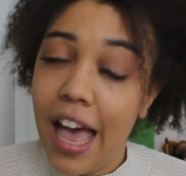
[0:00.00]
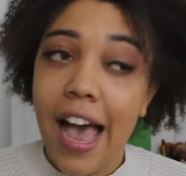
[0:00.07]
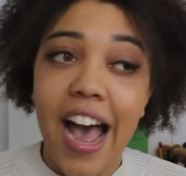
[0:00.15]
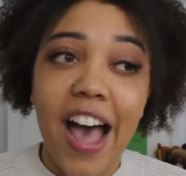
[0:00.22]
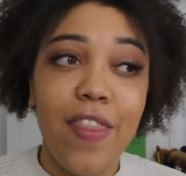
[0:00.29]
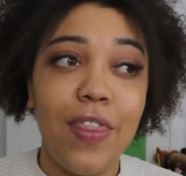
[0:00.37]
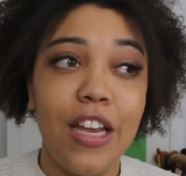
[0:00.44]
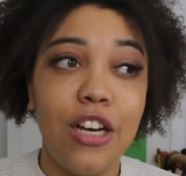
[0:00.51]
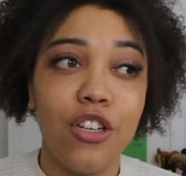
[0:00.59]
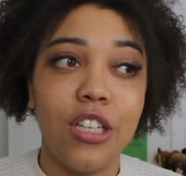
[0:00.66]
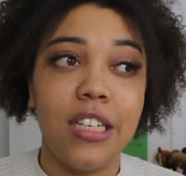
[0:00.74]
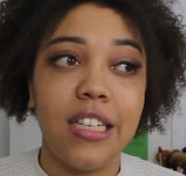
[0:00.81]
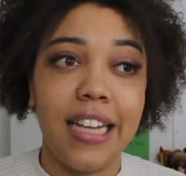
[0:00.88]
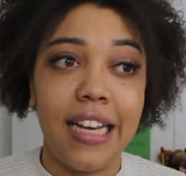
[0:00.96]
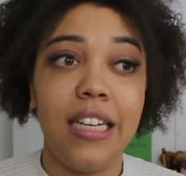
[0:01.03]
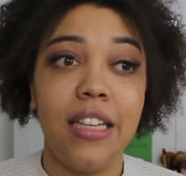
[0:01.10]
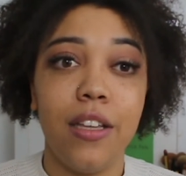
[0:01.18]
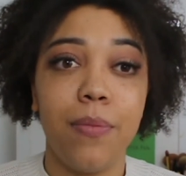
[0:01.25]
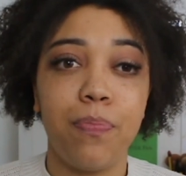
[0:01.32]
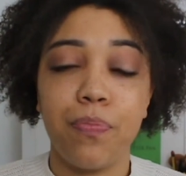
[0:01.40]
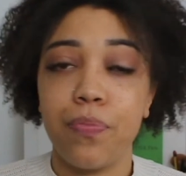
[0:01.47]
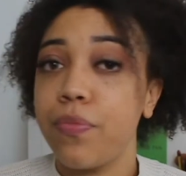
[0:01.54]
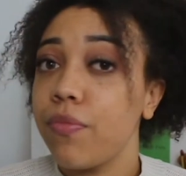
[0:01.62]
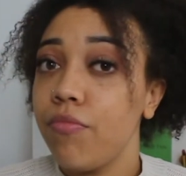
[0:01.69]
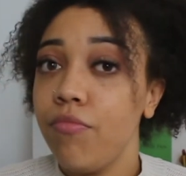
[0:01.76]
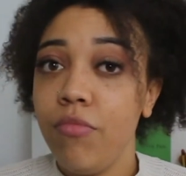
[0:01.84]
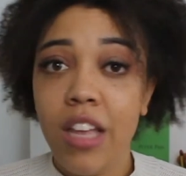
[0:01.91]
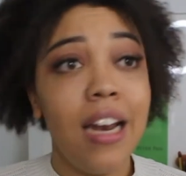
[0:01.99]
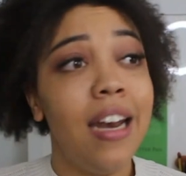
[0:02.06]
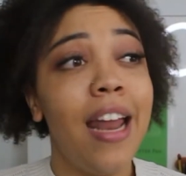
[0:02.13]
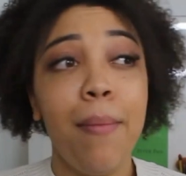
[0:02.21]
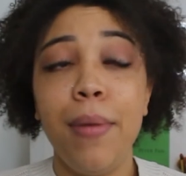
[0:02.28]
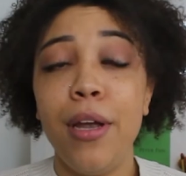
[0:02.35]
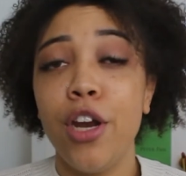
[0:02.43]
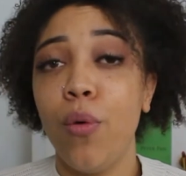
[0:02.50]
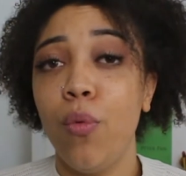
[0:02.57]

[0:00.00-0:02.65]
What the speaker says: and then just say to them, let me know